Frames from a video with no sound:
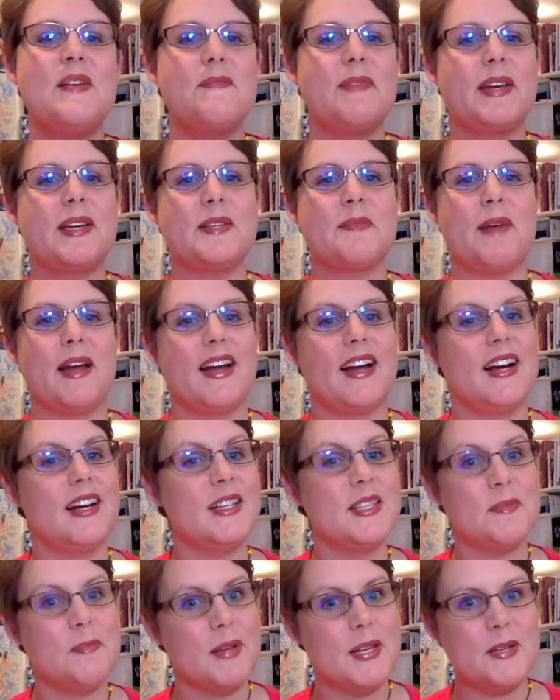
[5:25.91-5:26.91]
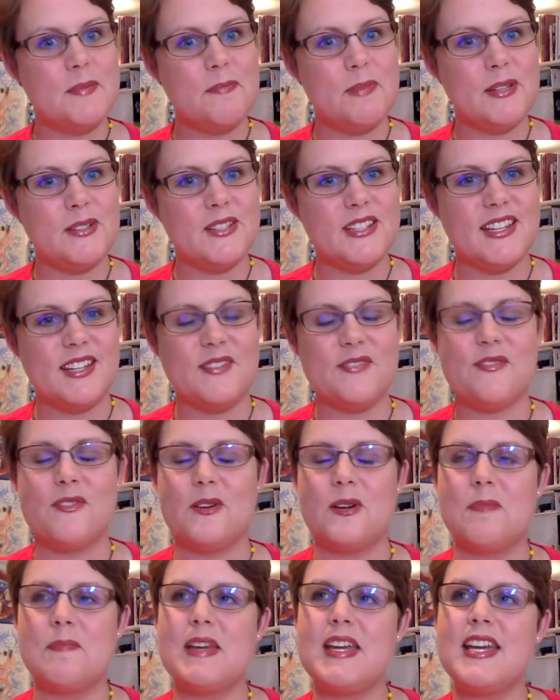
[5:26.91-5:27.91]
because my husband built it
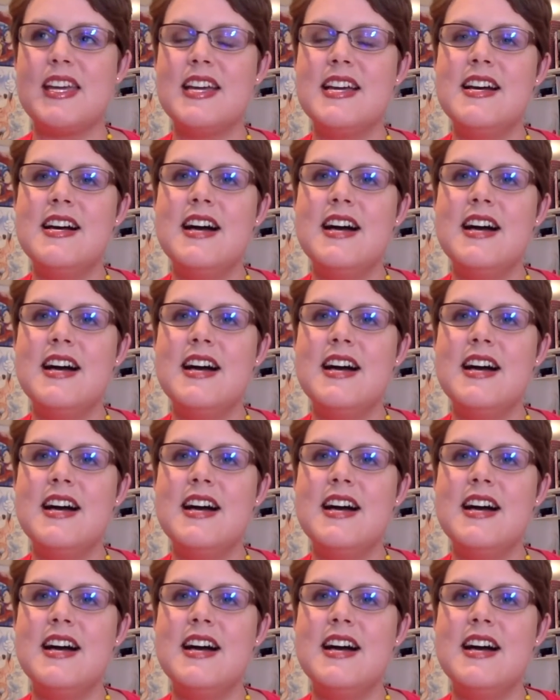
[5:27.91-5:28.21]
for me.